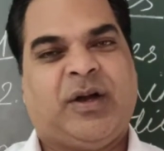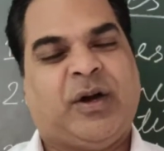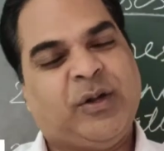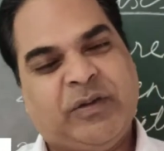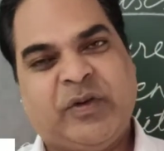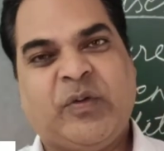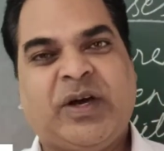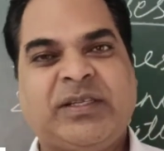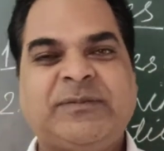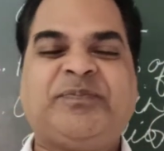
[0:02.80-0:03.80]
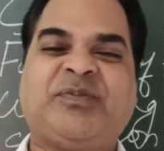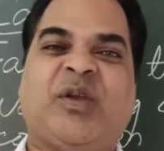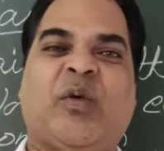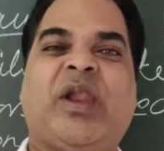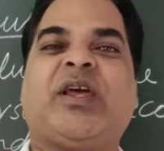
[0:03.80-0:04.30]
Hello everyone,
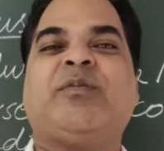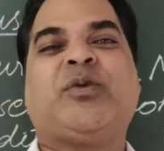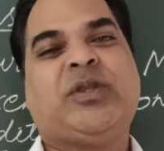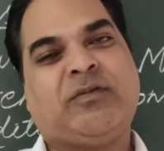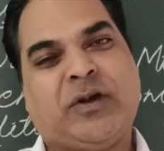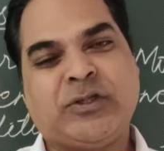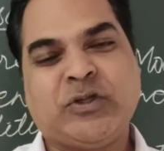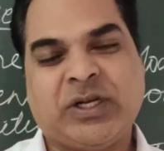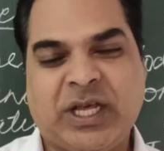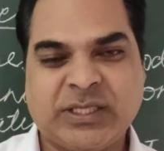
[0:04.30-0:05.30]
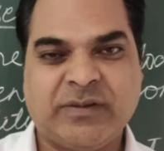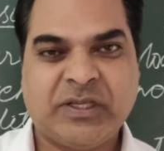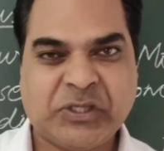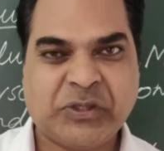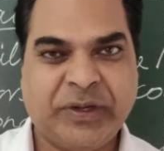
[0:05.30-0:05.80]
welcome to the virtual class of
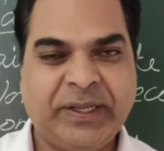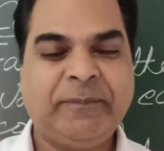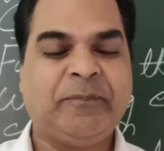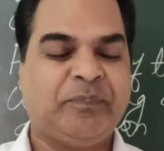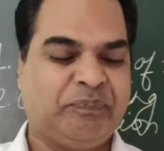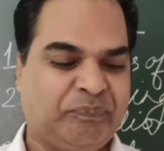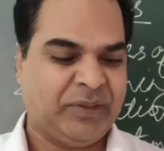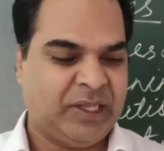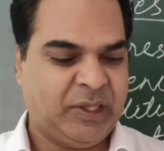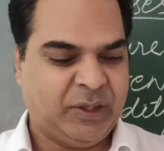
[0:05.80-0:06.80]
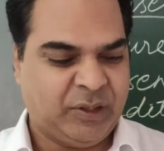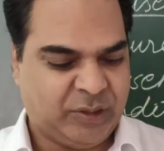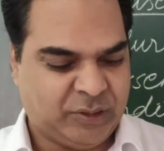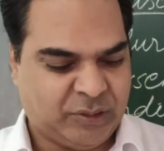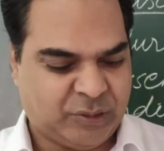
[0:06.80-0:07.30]
history.
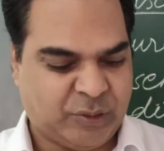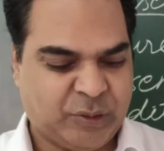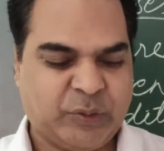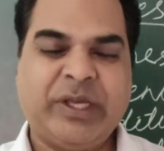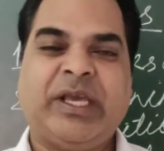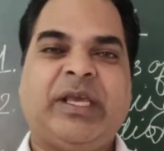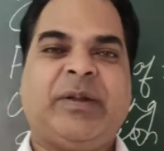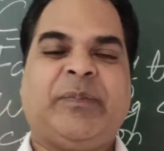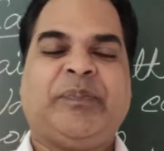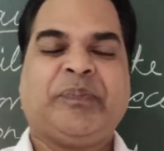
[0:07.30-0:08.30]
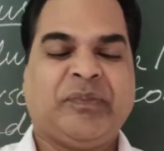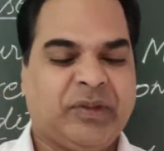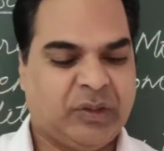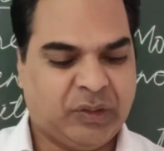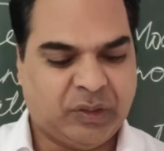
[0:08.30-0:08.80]
So today
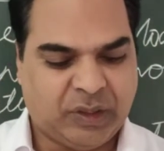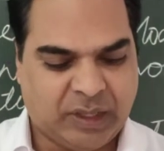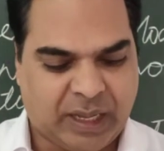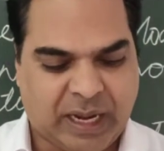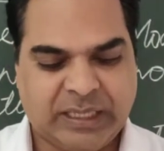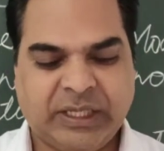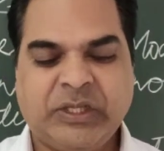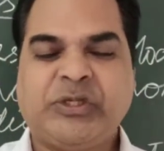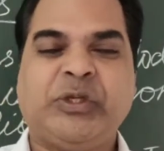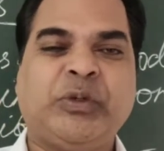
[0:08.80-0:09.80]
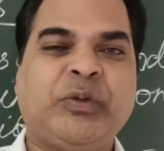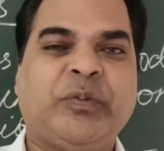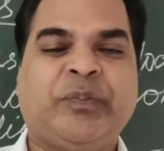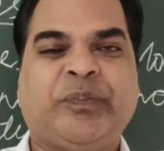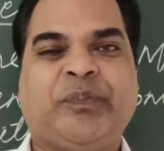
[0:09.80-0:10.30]
I'll teach you
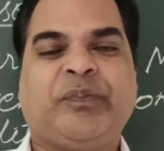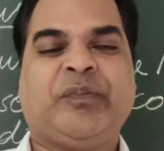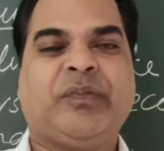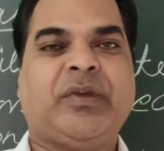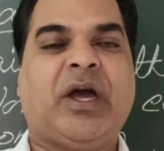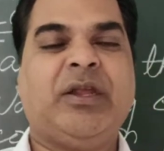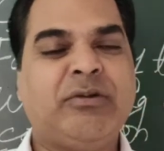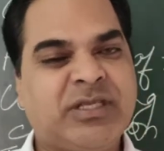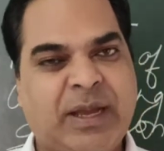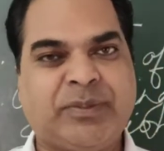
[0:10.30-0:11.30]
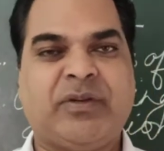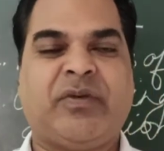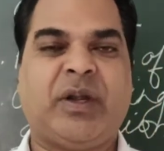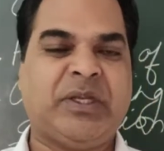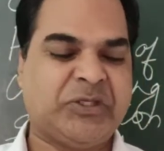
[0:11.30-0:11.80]
a new chapter
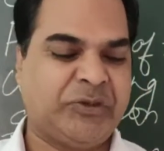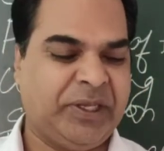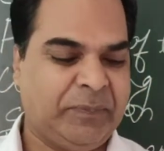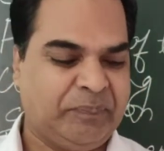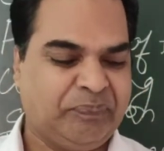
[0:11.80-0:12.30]
from history,